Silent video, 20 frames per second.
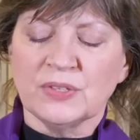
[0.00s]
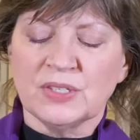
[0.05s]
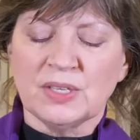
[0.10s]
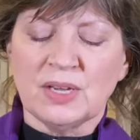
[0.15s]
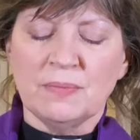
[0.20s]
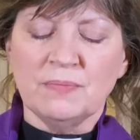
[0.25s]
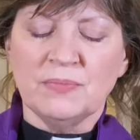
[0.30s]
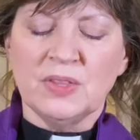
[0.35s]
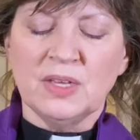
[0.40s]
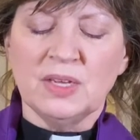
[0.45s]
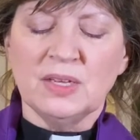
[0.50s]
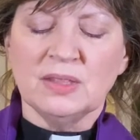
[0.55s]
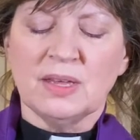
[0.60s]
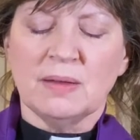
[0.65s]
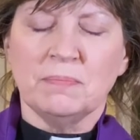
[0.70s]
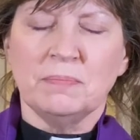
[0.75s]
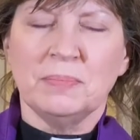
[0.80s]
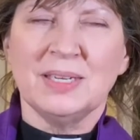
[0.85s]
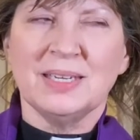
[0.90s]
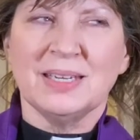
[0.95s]
something
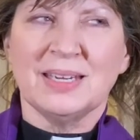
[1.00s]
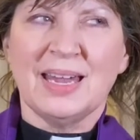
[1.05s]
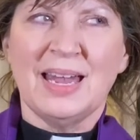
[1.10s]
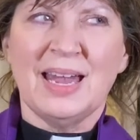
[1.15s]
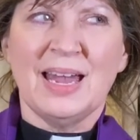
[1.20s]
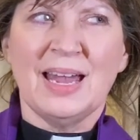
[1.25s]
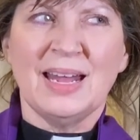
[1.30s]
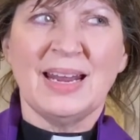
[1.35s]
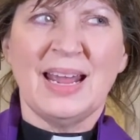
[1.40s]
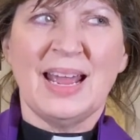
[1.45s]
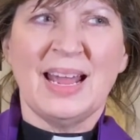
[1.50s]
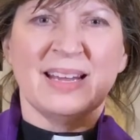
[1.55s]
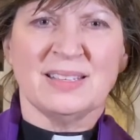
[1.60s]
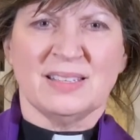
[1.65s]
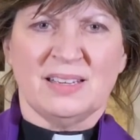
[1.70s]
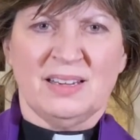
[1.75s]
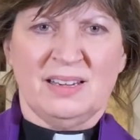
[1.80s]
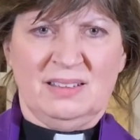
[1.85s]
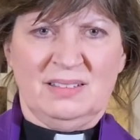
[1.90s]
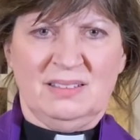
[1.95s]
that began
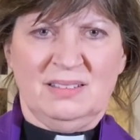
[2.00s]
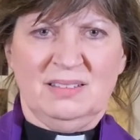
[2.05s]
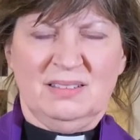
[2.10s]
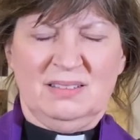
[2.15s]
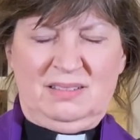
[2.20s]
as a